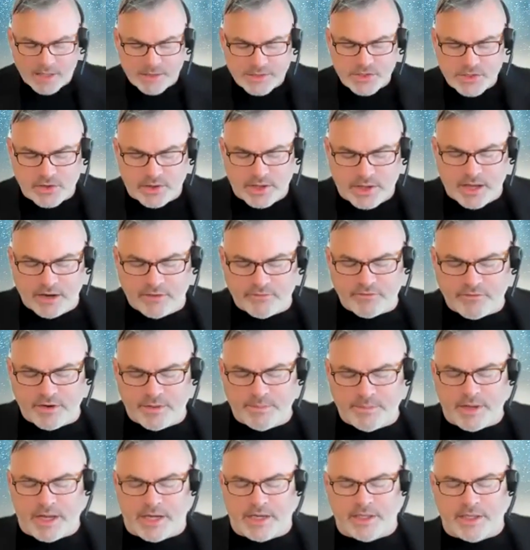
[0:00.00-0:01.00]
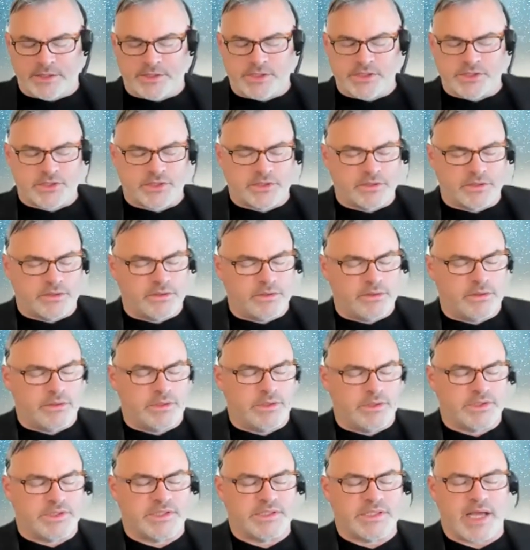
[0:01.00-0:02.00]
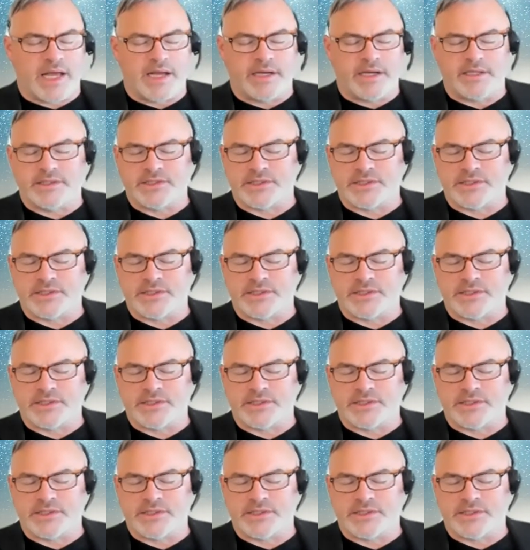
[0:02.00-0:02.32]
So everybody just set